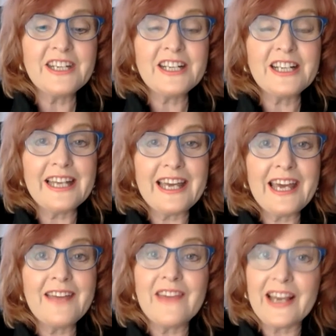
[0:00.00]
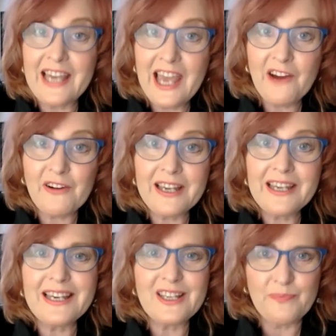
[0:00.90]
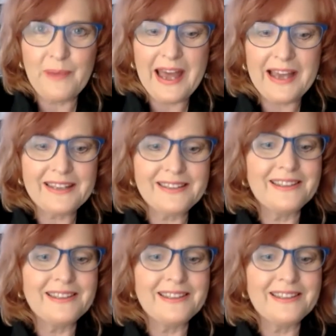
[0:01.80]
declare that caring is back.